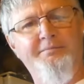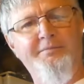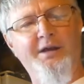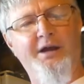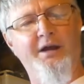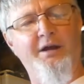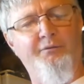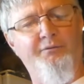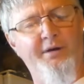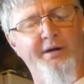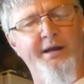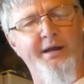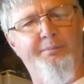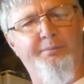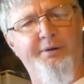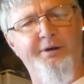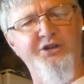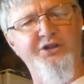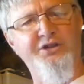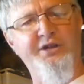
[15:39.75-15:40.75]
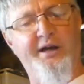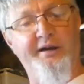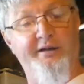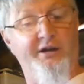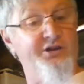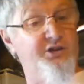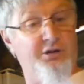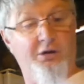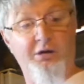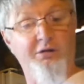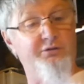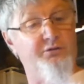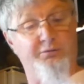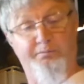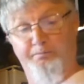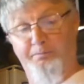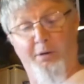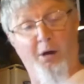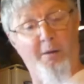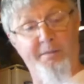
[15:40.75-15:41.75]
I really appreciate it. I said,
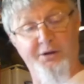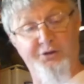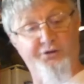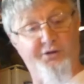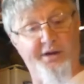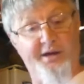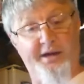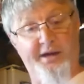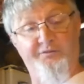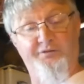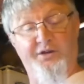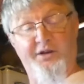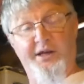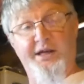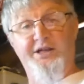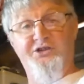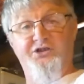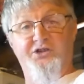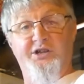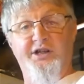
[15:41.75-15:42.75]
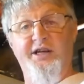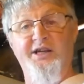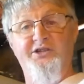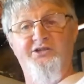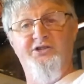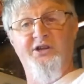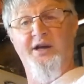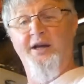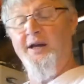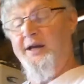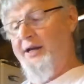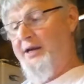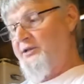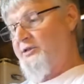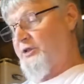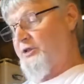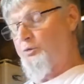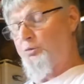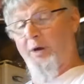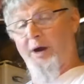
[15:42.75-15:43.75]
I've been drinking it for years and years,
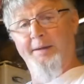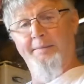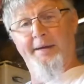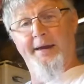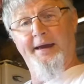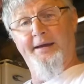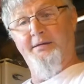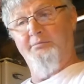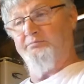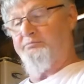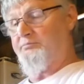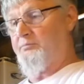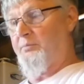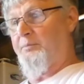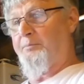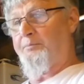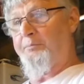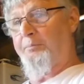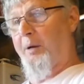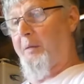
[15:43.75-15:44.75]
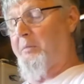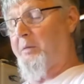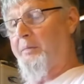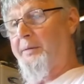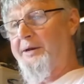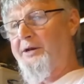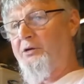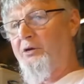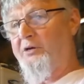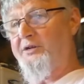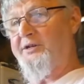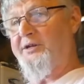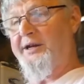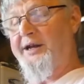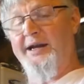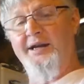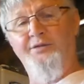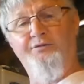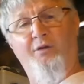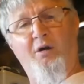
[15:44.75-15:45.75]
since way back, probably
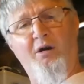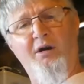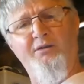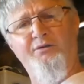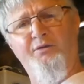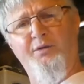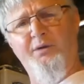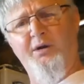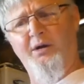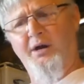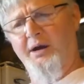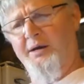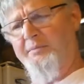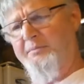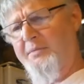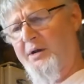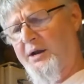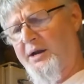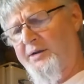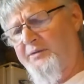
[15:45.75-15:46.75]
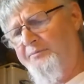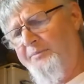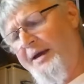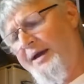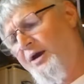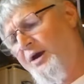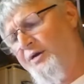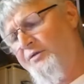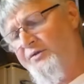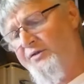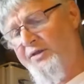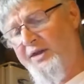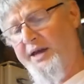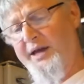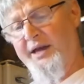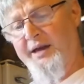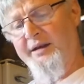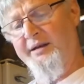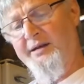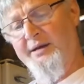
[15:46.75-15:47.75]
1985 when I lived back over
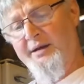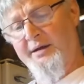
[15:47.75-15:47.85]
there.